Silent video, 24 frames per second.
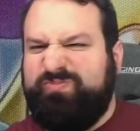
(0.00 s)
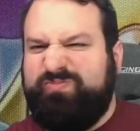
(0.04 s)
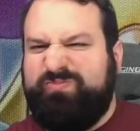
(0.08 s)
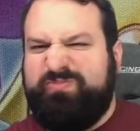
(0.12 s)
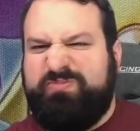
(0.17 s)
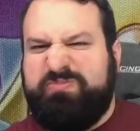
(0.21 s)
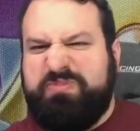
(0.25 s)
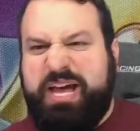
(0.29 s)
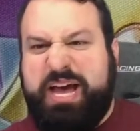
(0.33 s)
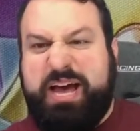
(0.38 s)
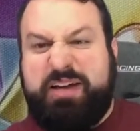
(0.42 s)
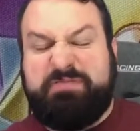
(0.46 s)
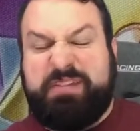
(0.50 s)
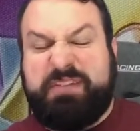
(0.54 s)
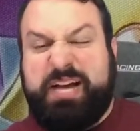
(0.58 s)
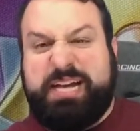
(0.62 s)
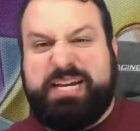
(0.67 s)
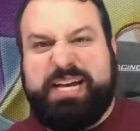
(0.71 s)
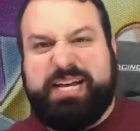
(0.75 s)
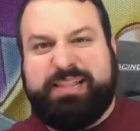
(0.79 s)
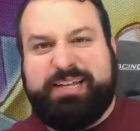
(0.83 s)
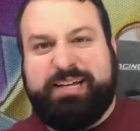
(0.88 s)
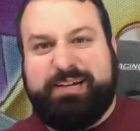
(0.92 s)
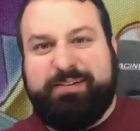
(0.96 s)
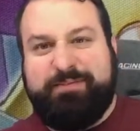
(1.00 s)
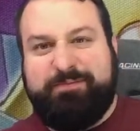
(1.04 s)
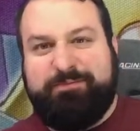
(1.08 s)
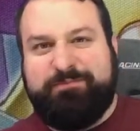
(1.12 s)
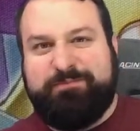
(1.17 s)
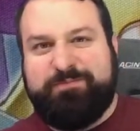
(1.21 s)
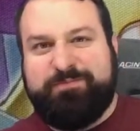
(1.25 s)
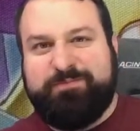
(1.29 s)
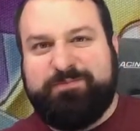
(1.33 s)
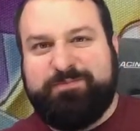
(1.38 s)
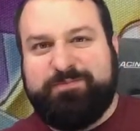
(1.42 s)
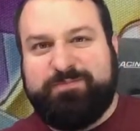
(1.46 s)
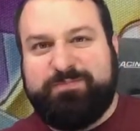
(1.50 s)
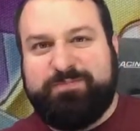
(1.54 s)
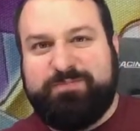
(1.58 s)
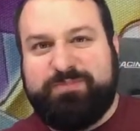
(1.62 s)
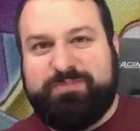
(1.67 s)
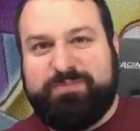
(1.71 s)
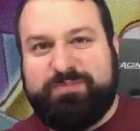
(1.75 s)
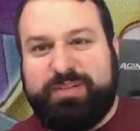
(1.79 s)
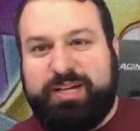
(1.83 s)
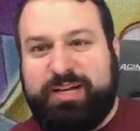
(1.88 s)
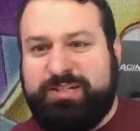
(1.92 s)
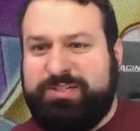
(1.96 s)
I've got nothing.
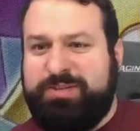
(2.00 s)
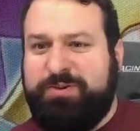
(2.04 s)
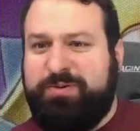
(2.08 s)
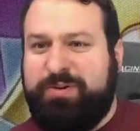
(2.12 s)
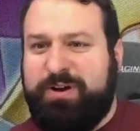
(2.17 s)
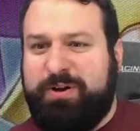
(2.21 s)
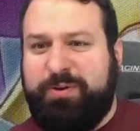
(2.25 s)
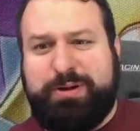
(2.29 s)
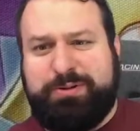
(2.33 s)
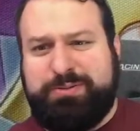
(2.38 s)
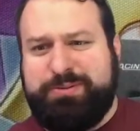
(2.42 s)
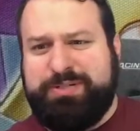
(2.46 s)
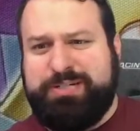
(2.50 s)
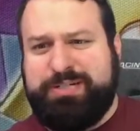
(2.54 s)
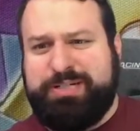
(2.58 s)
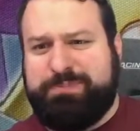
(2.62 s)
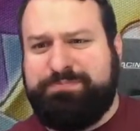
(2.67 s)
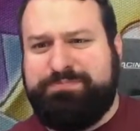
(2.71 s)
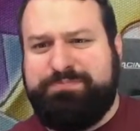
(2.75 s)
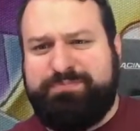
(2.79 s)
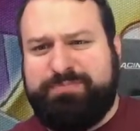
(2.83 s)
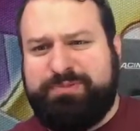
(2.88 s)
Unless you want to watch me just